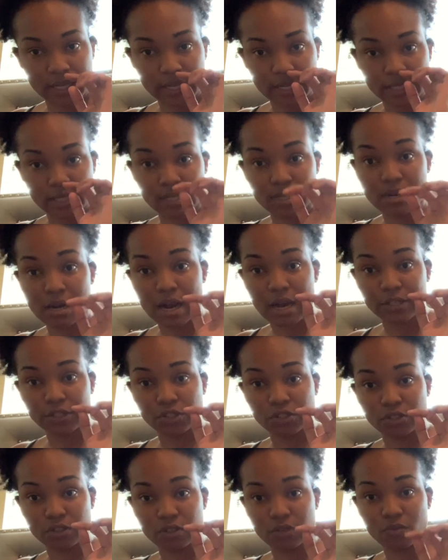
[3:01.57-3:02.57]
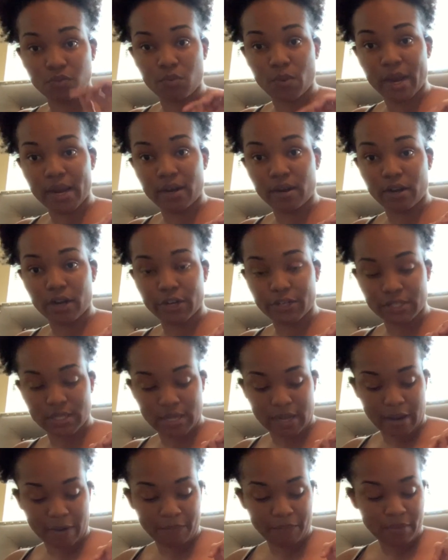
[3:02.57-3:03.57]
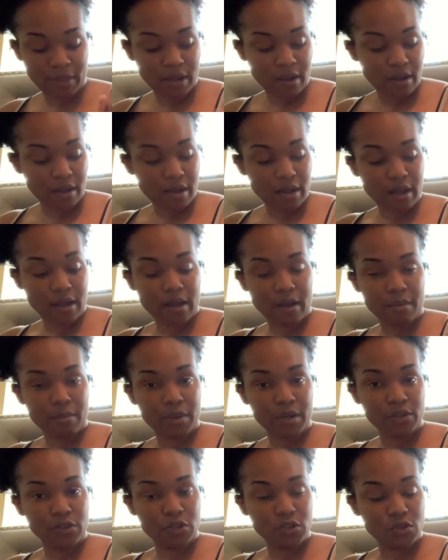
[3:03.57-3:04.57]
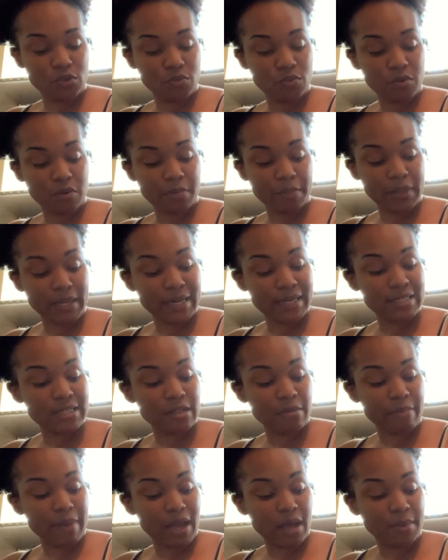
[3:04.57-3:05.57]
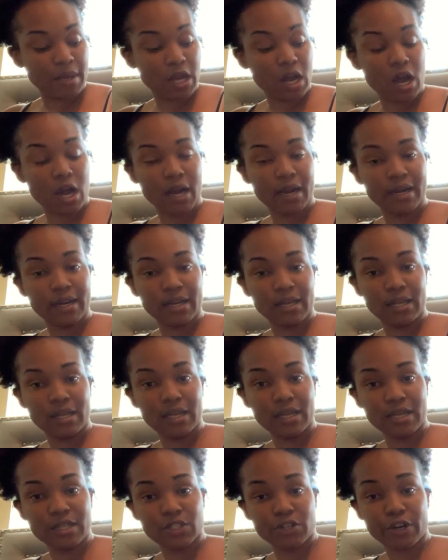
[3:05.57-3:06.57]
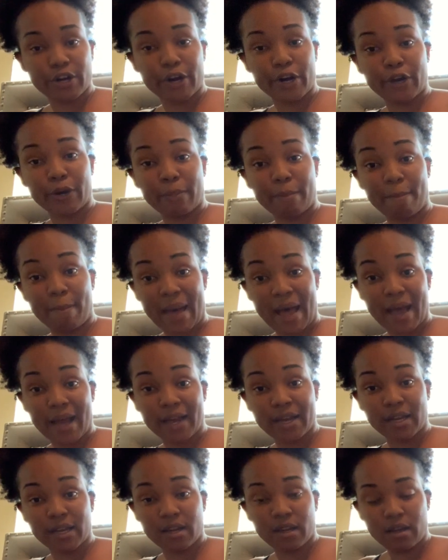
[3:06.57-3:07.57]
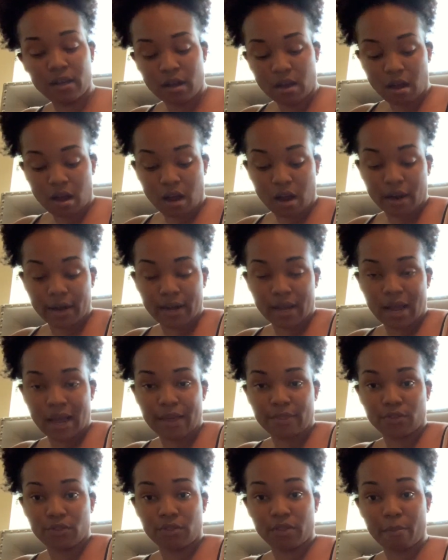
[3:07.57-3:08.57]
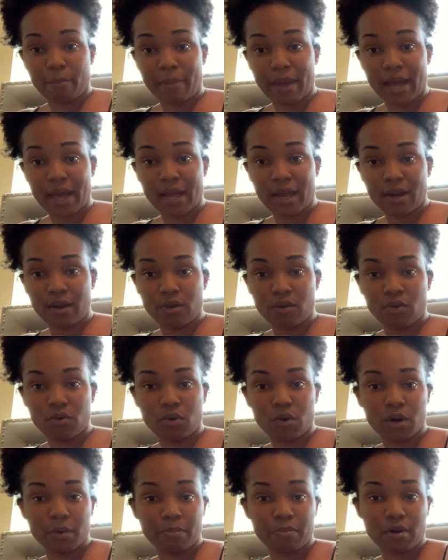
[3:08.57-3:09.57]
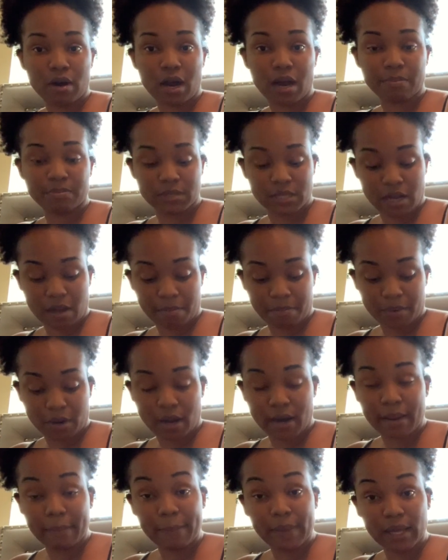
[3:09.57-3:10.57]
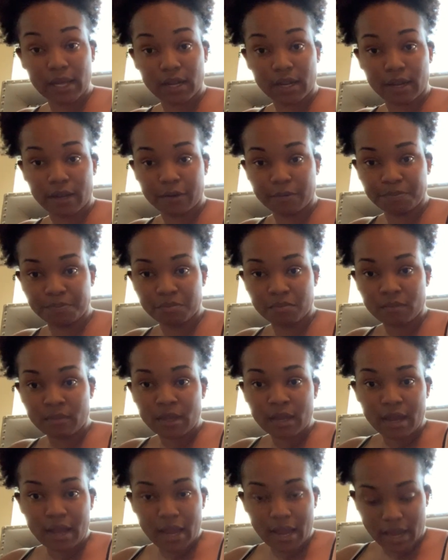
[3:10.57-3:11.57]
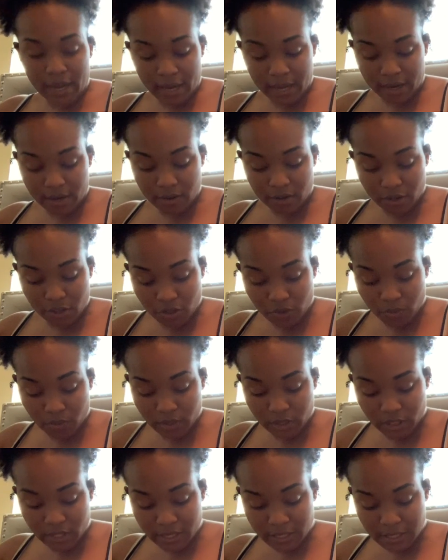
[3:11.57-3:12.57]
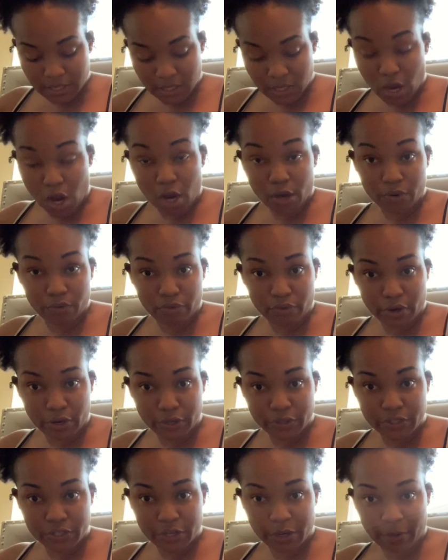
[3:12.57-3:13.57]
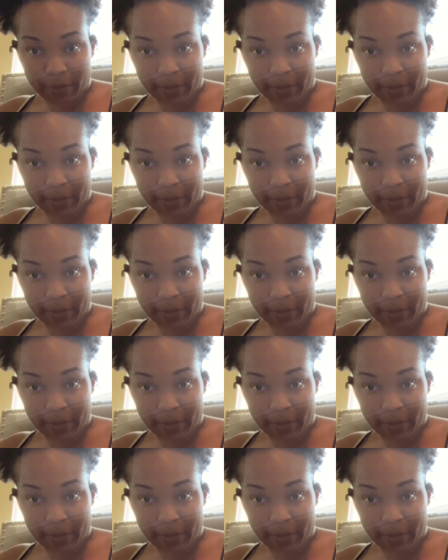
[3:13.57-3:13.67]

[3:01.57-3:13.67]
his nostril when nursing. You will place the baby on his or her back on either the bed or propped up on a pillow, and you would just nurse your